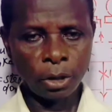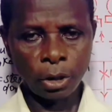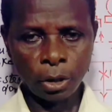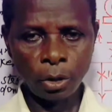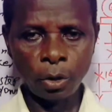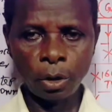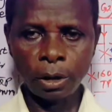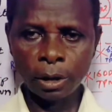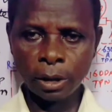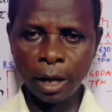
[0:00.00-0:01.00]
the
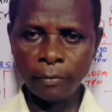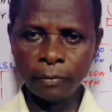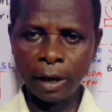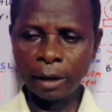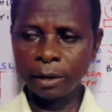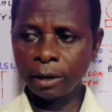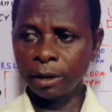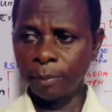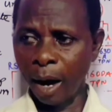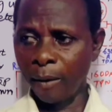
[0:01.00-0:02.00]
load itself, that is
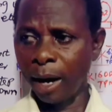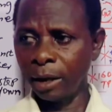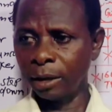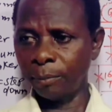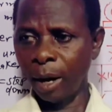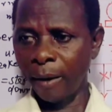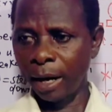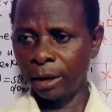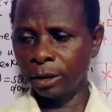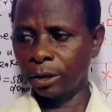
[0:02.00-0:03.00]
the power
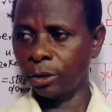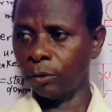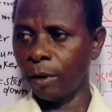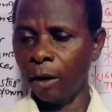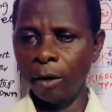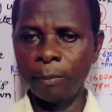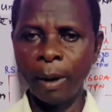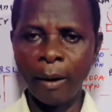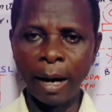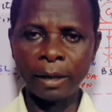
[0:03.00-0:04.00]
rating, the overall
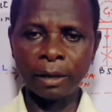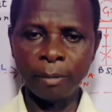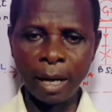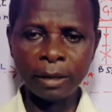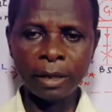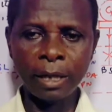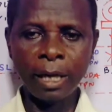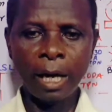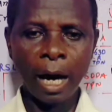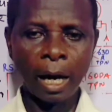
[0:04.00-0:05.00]
power demand,
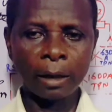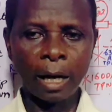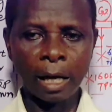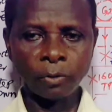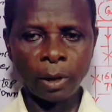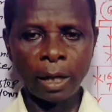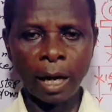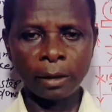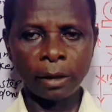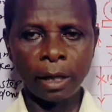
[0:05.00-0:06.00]
and as well
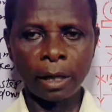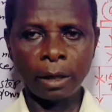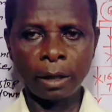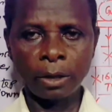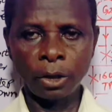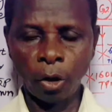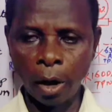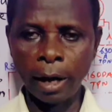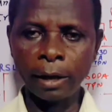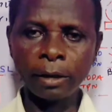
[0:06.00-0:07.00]
as the
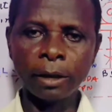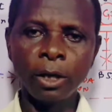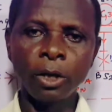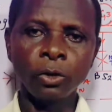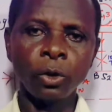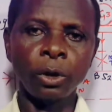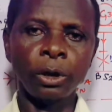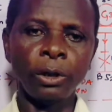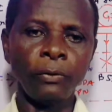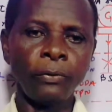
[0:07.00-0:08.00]
current. So
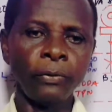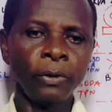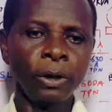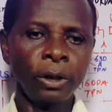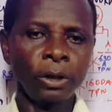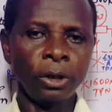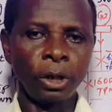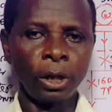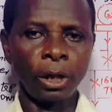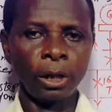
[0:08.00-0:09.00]
if
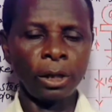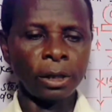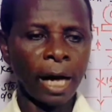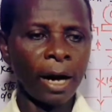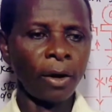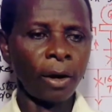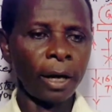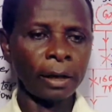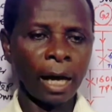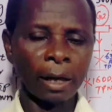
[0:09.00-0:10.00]
the design
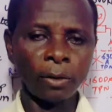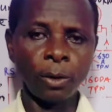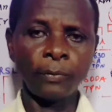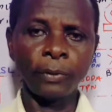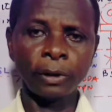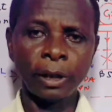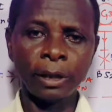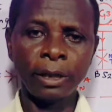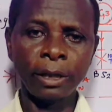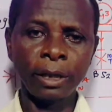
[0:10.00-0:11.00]
current at low
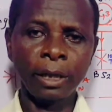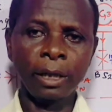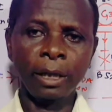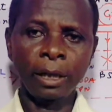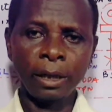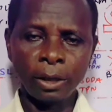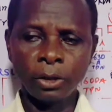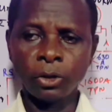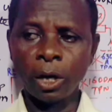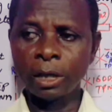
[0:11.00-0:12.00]
voltage
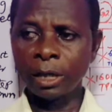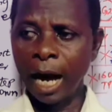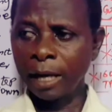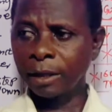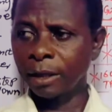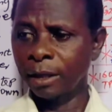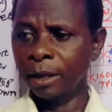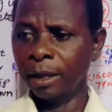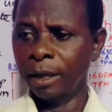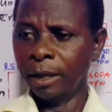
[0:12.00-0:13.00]
is such that
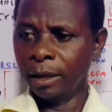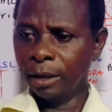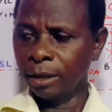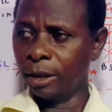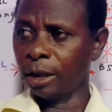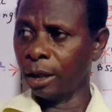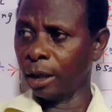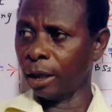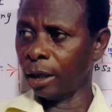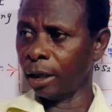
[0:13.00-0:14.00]

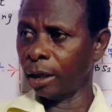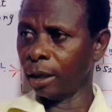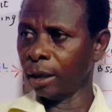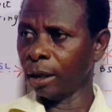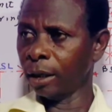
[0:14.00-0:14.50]
the